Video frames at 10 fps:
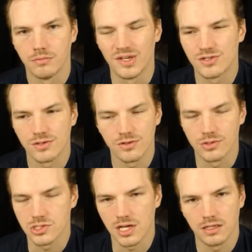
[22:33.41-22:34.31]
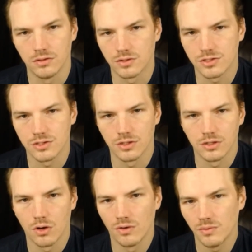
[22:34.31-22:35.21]
make sure your site looks
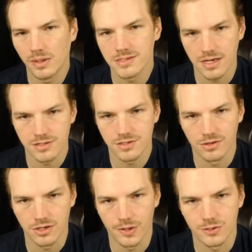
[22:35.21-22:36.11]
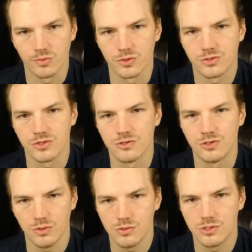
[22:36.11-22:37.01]
good. Always ask your customers to
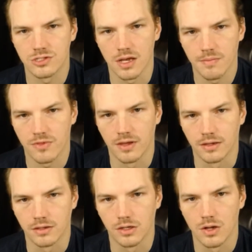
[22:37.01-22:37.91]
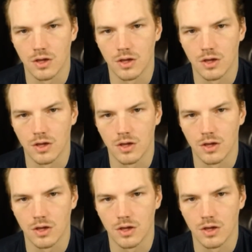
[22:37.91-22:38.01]
do something,